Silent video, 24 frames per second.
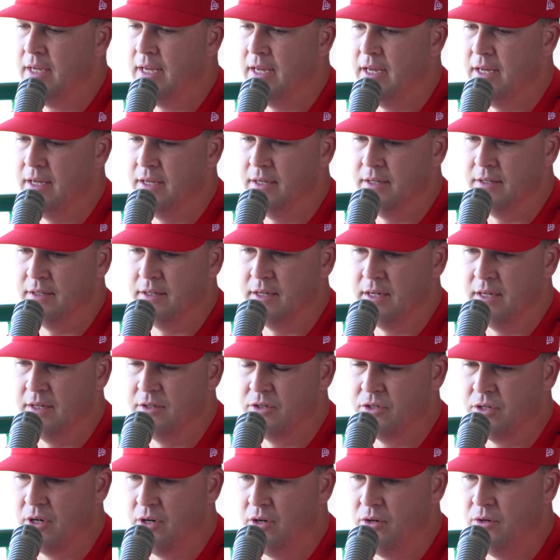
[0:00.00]
And
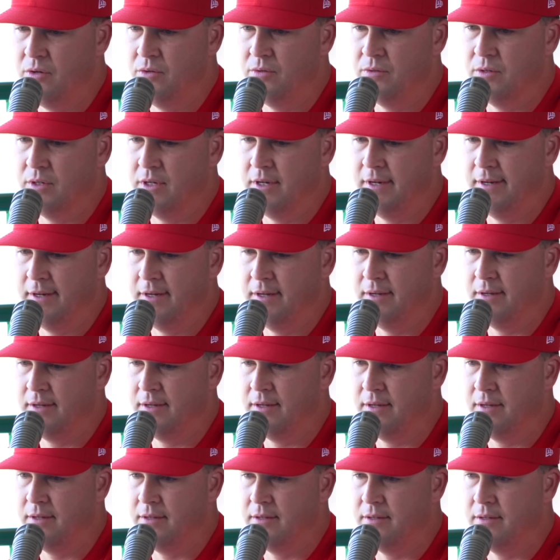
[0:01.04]
so
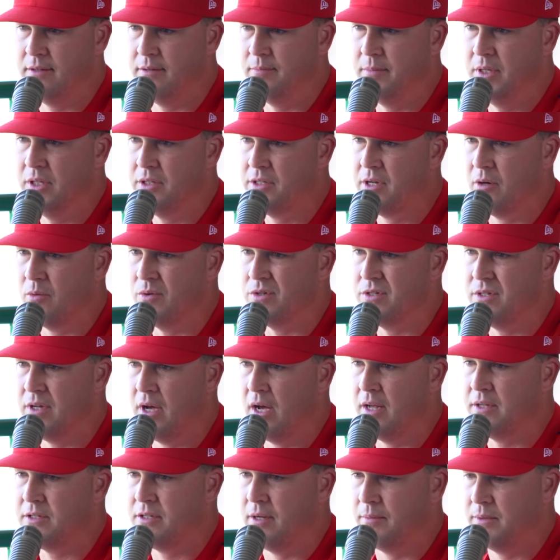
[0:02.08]
the military was
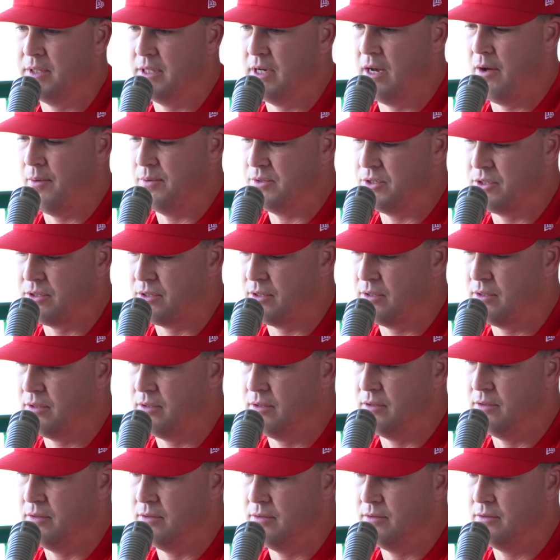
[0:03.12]
not something I was
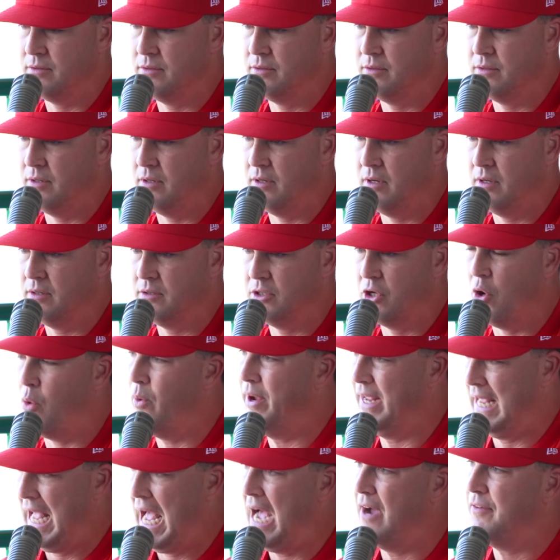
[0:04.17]

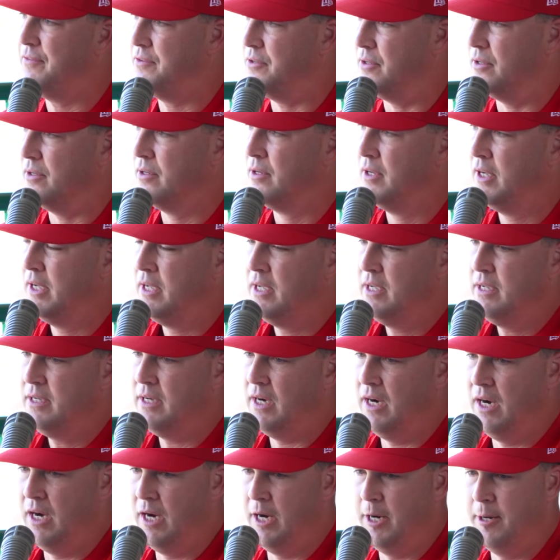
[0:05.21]
going after.
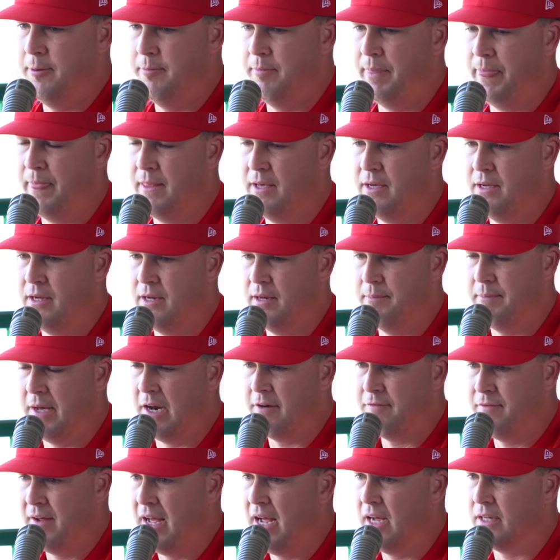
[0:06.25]
Matter
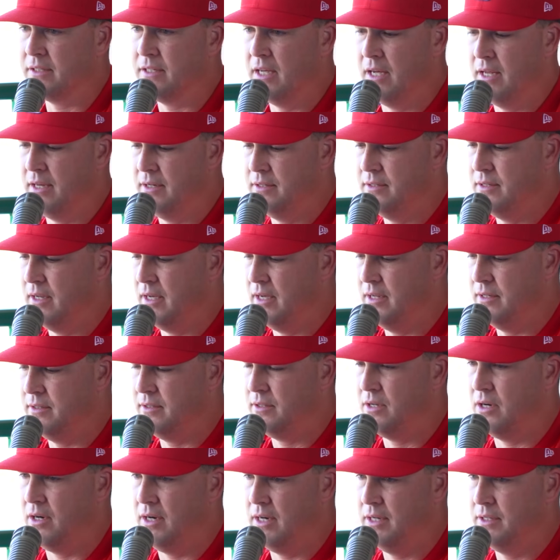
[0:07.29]
of fact, I
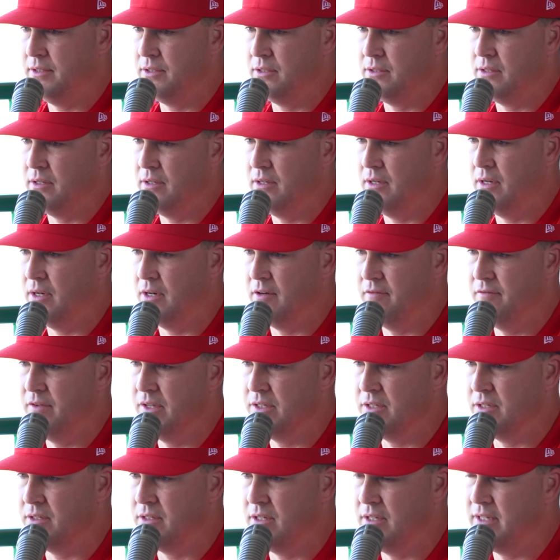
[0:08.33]
had gone on a
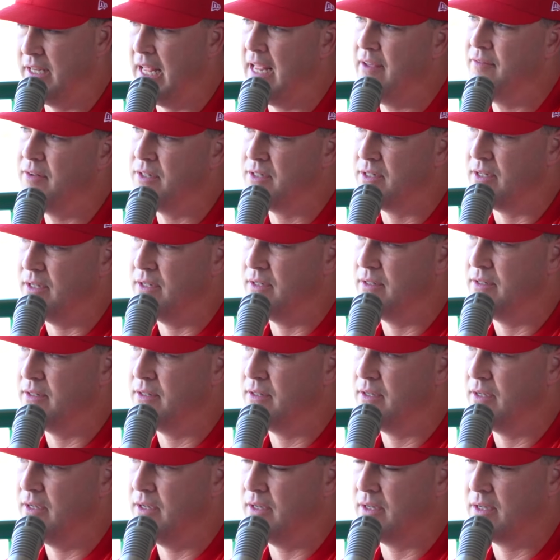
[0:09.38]
visit to Davidson
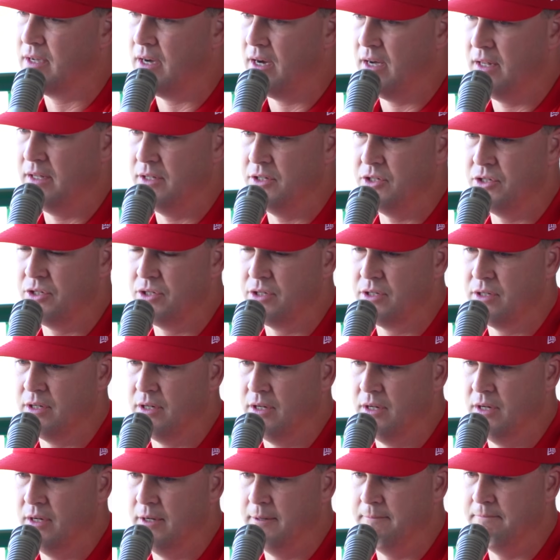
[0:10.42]
College
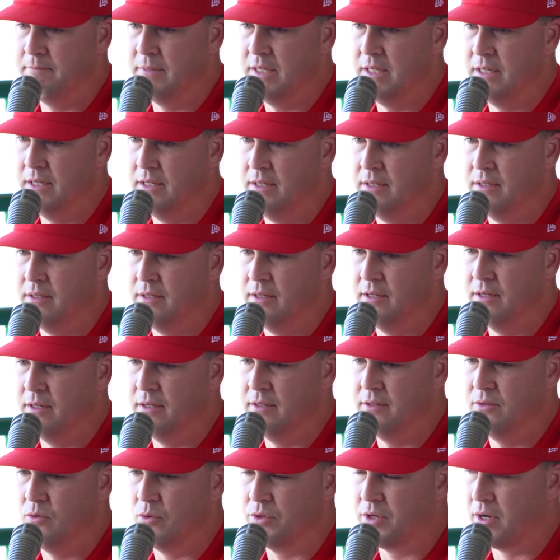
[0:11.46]
in
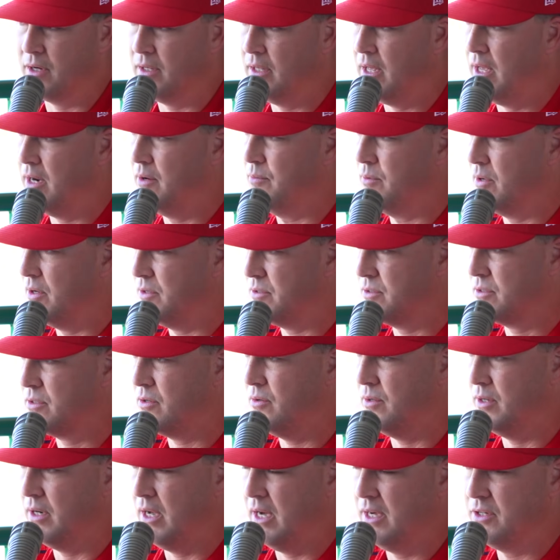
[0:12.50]
North Carolina, where I was
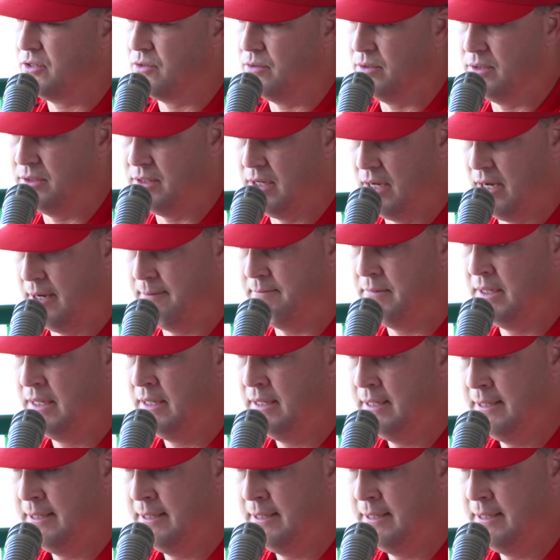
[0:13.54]
going to high school at the time,